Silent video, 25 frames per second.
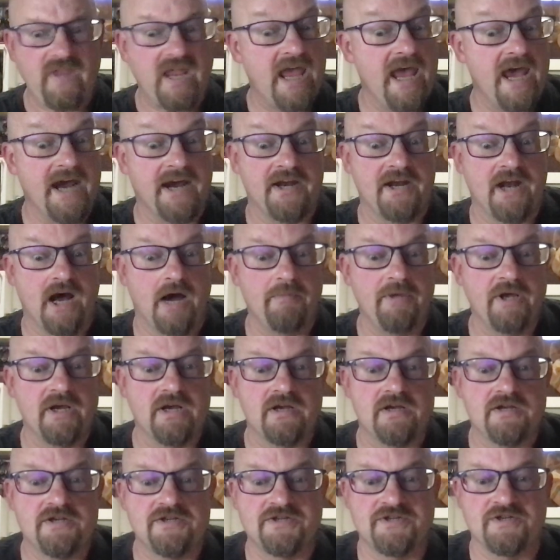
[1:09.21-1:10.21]

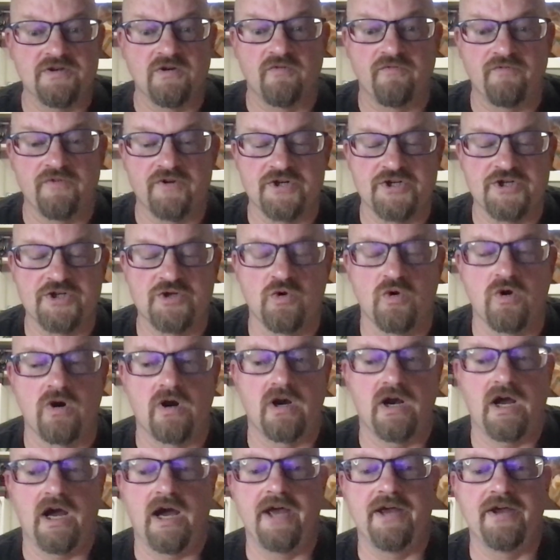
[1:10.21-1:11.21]
economic, so for
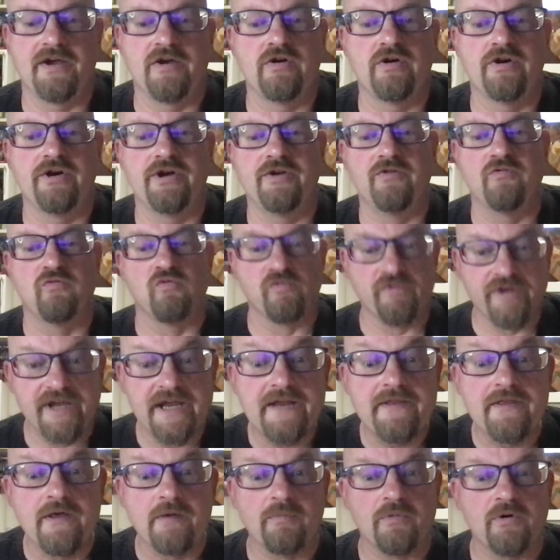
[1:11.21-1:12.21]
sure I could
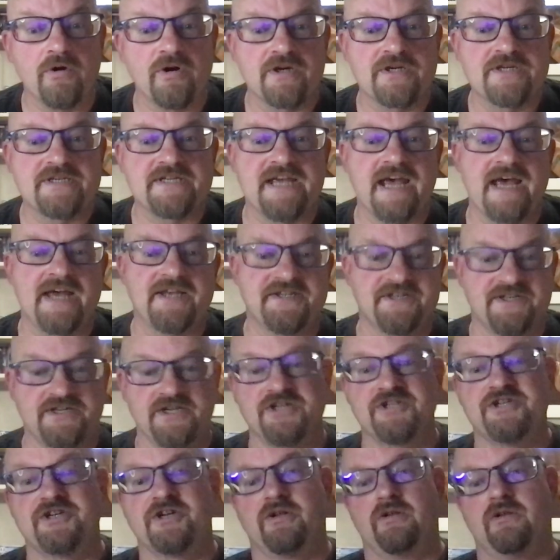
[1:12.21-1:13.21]
read the books as
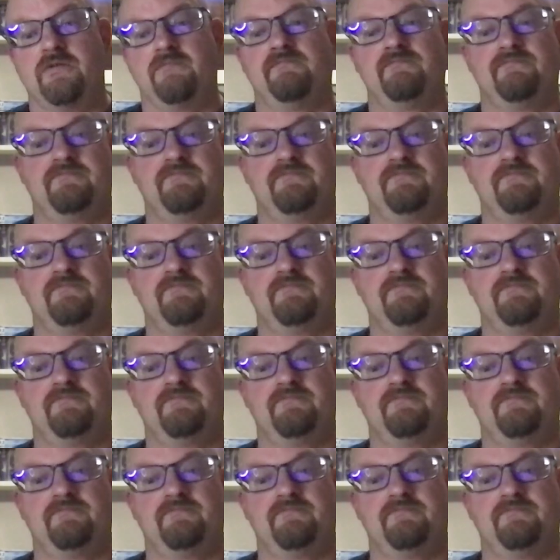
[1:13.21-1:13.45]
digital,